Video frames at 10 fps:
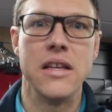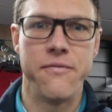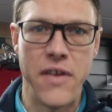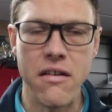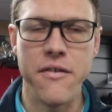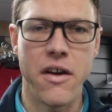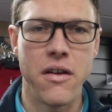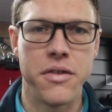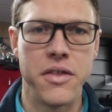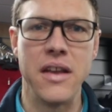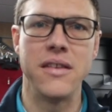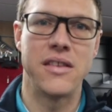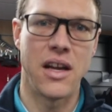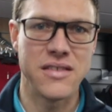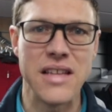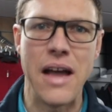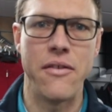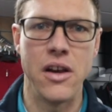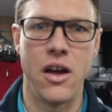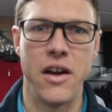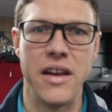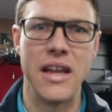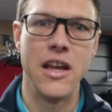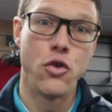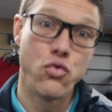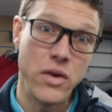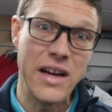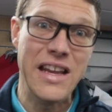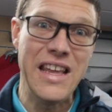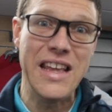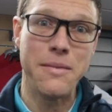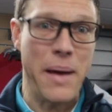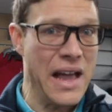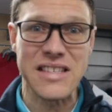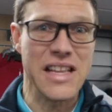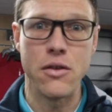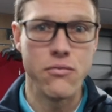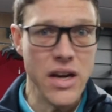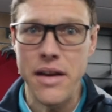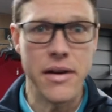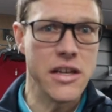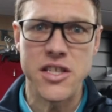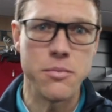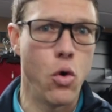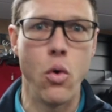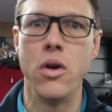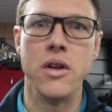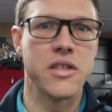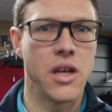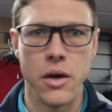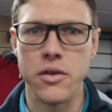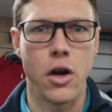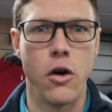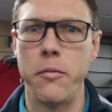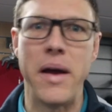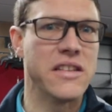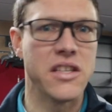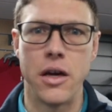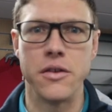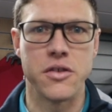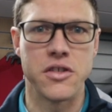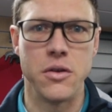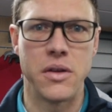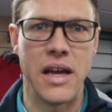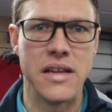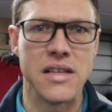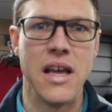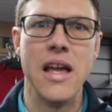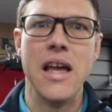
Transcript: very thin, doesn't have a lining, really packs down really small to go in your golf bag, to go in your suitcase.